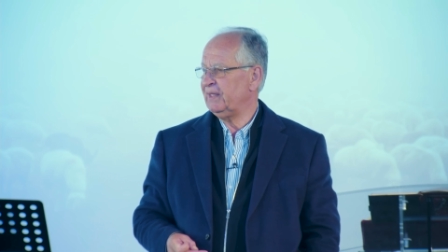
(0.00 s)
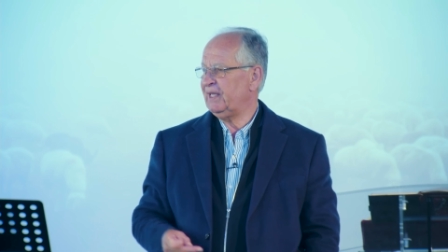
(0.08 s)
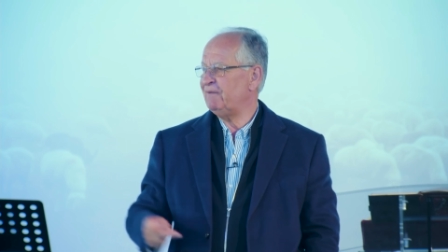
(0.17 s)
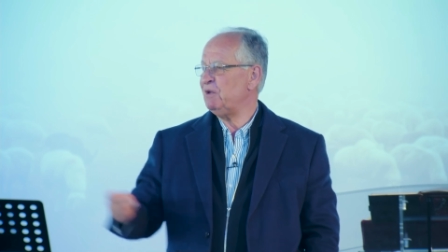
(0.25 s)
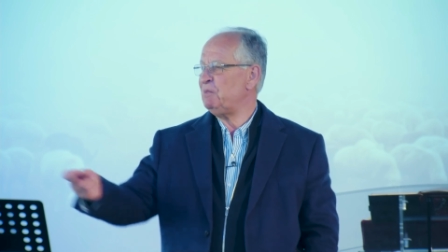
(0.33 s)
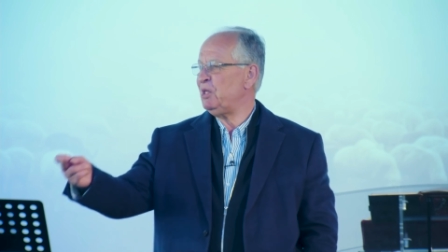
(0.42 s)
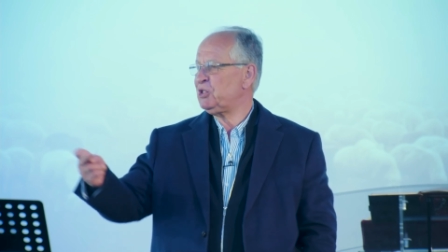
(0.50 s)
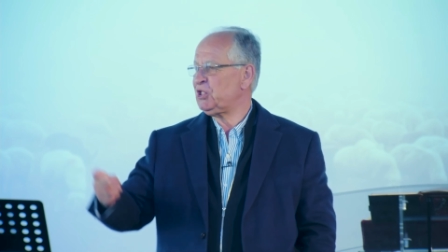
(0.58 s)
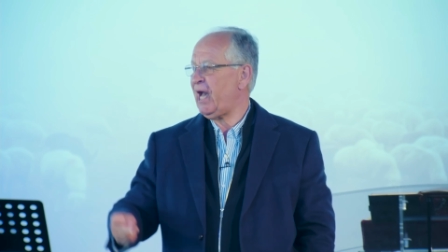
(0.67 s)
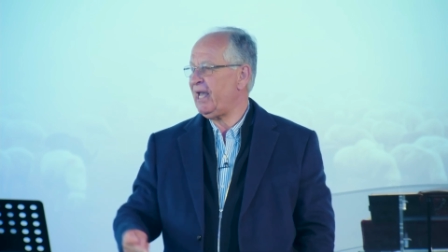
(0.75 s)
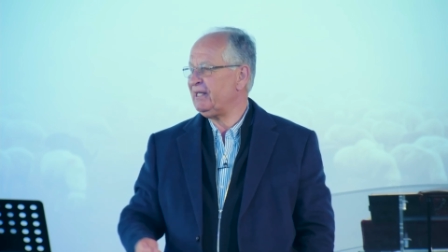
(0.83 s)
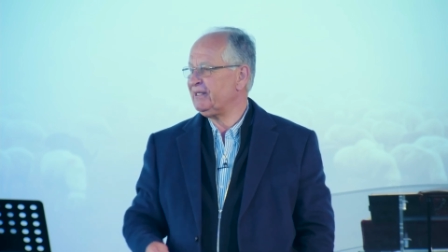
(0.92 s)
Give him your
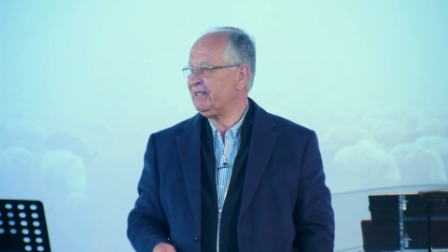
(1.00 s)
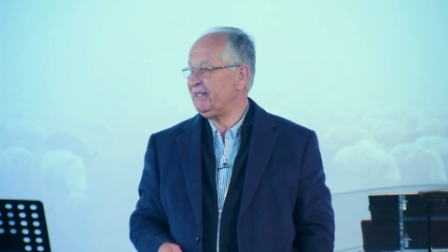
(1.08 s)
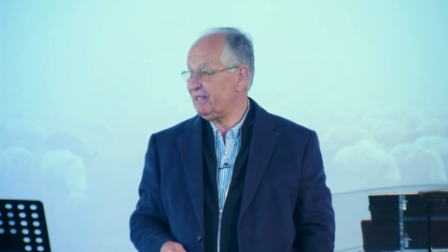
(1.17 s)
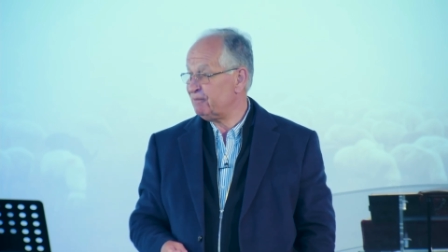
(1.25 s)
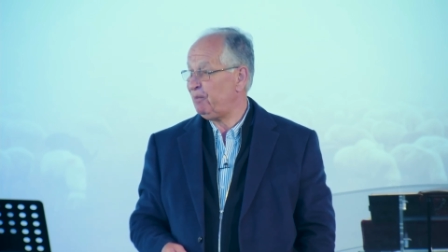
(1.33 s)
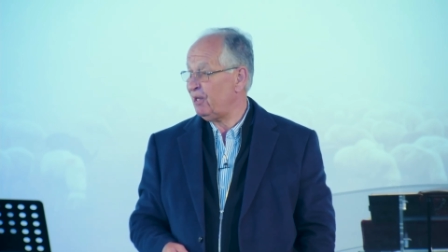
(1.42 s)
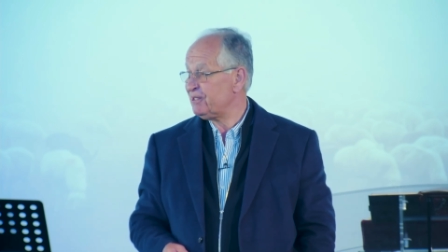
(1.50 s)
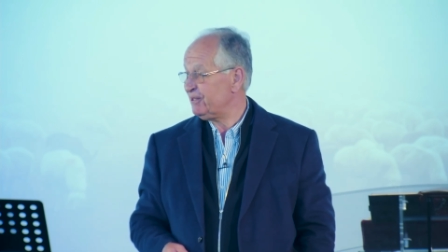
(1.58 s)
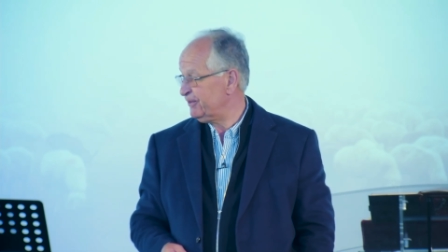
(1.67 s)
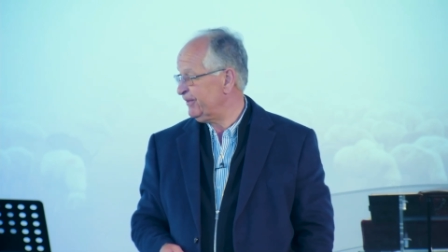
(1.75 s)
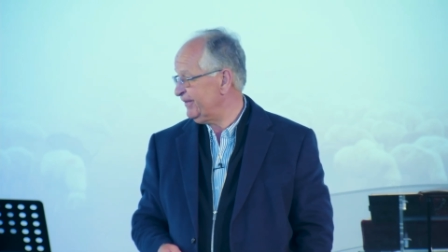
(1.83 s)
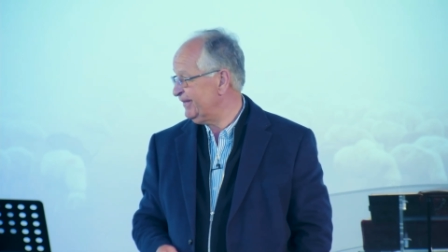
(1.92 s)
childhood. It's
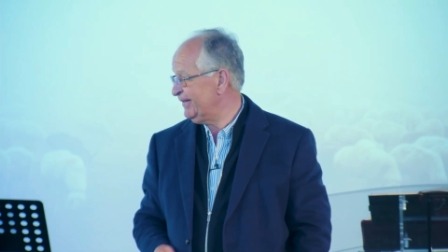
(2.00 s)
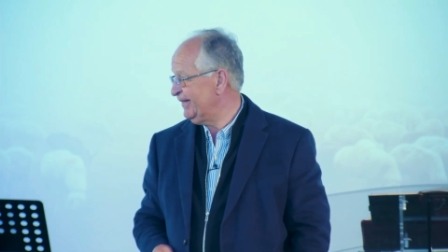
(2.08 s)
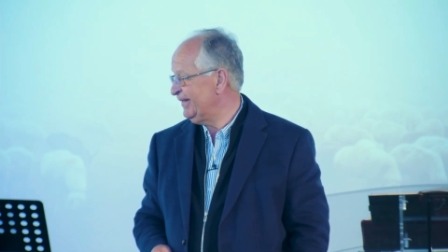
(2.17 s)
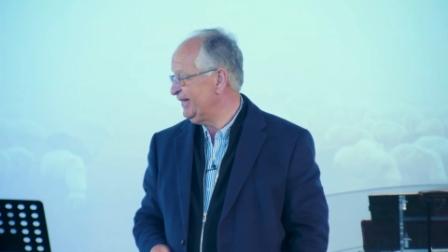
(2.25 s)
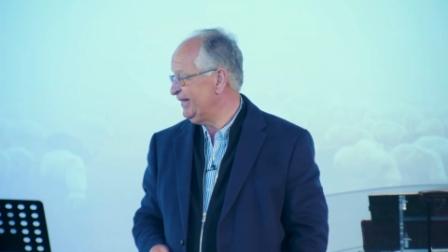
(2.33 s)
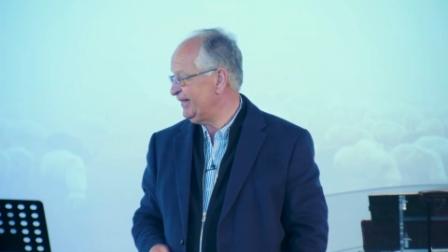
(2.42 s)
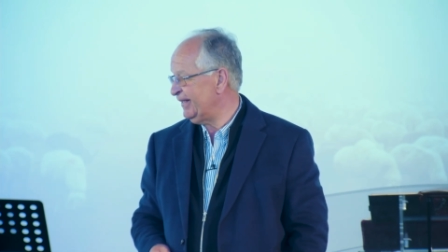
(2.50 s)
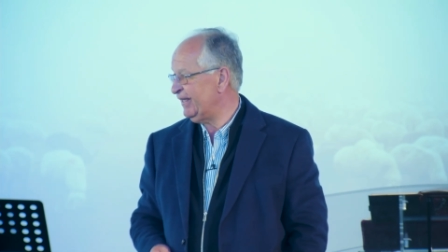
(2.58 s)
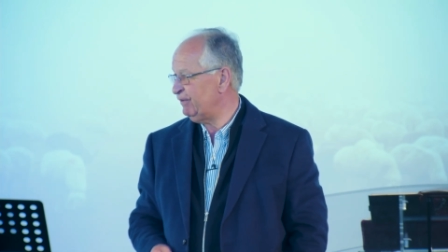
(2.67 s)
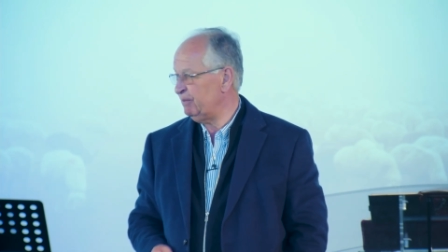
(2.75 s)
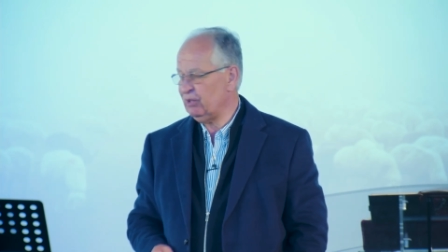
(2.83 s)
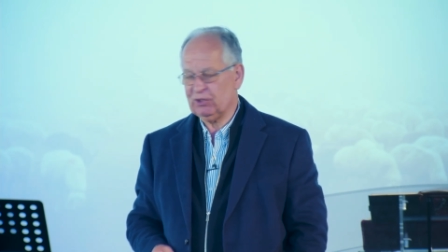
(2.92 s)
possible to
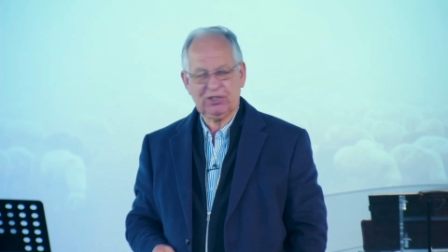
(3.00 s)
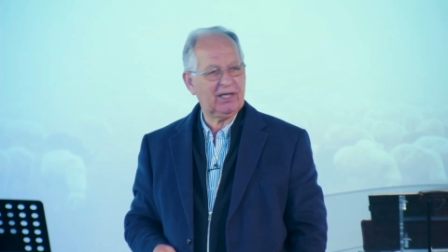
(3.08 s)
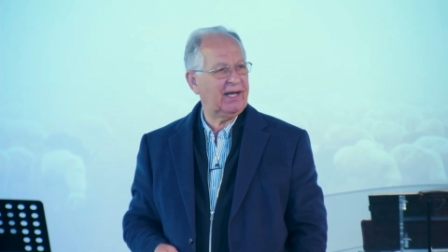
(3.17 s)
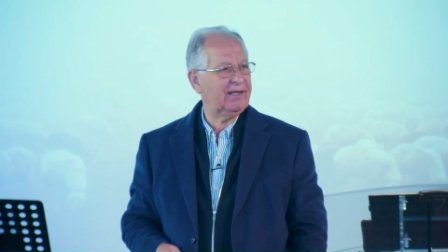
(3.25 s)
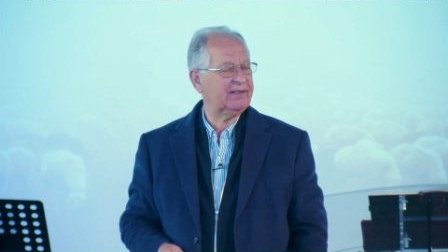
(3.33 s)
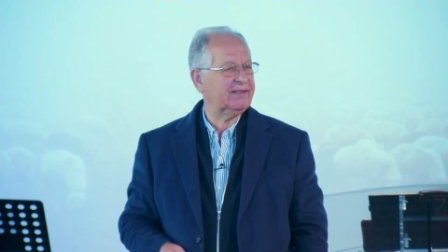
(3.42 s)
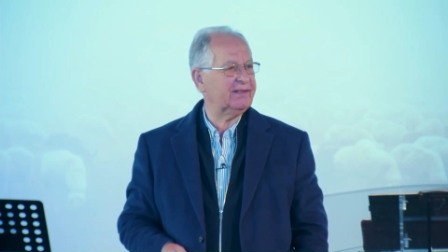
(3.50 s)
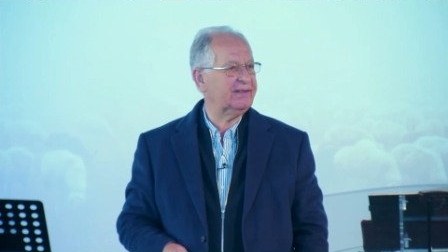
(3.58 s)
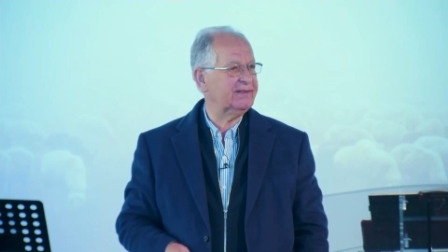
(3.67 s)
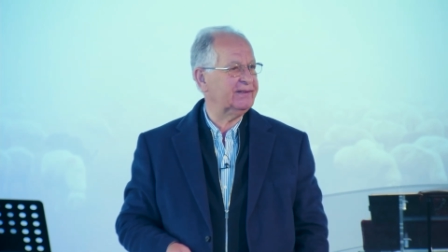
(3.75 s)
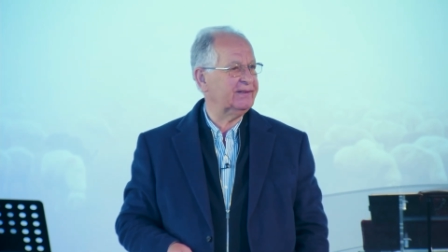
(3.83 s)
give him your childhood.